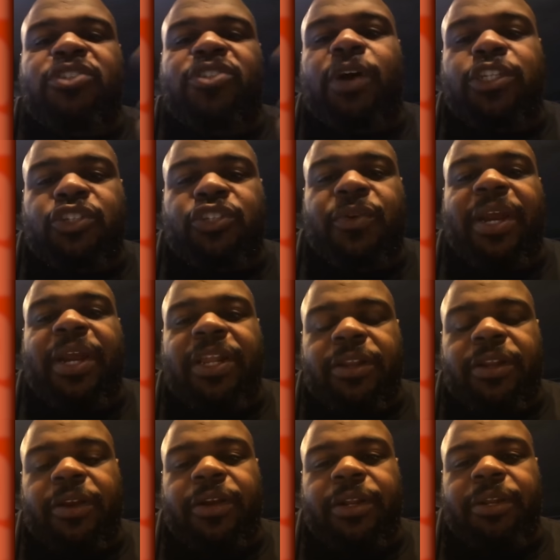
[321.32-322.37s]
me start
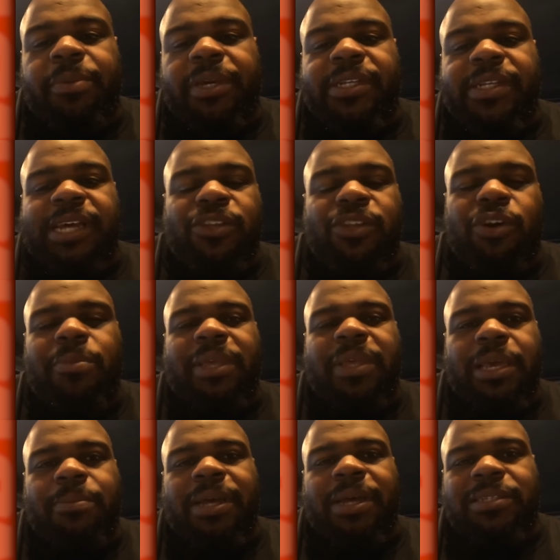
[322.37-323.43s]
training early because I normally give